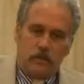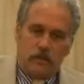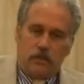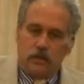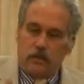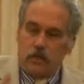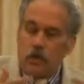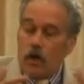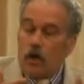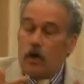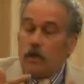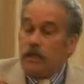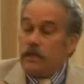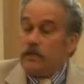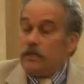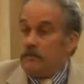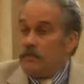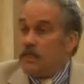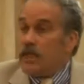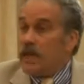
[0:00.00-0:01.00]
the target
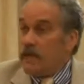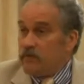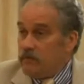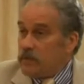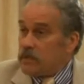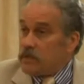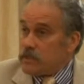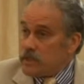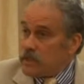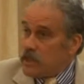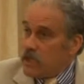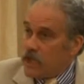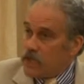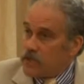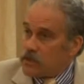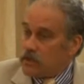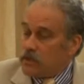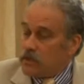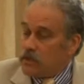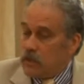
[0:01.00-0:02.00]
of the advocacy
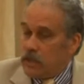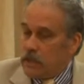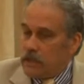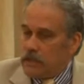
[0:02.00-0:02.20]
action